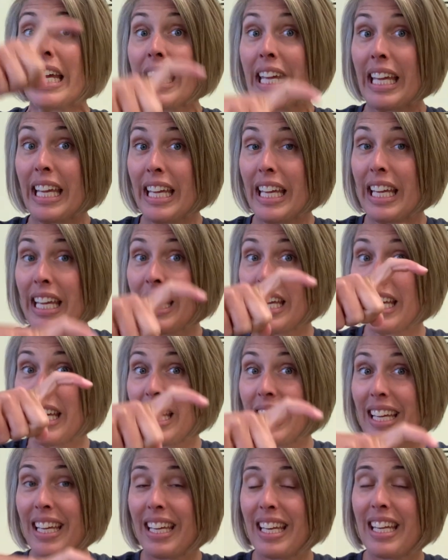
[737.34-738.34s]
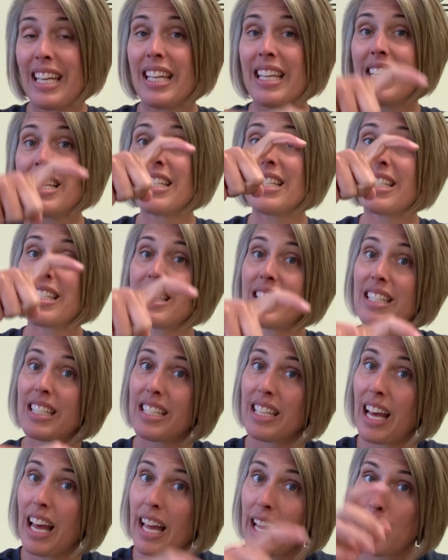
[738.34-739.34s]
It is
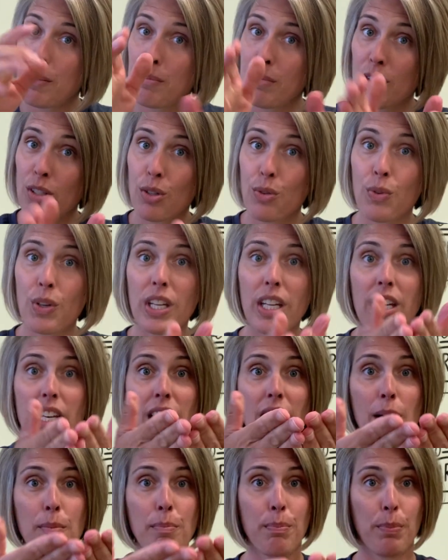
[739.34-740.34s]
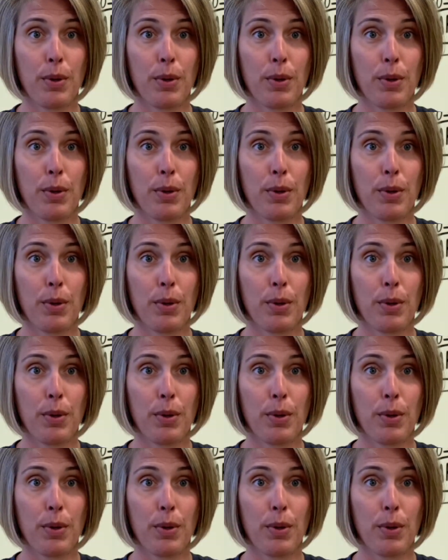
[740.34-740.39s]
time to read a